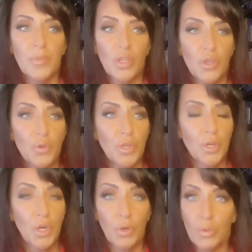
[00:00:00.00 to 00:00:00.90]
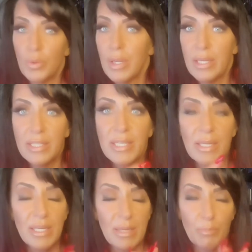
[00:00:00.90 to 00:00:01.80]
You can go,
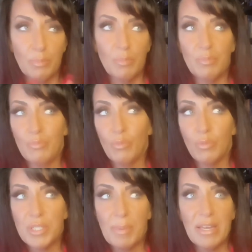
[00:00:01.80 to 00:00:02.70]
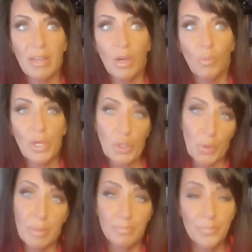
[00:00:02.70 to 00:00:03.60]
depending on what your,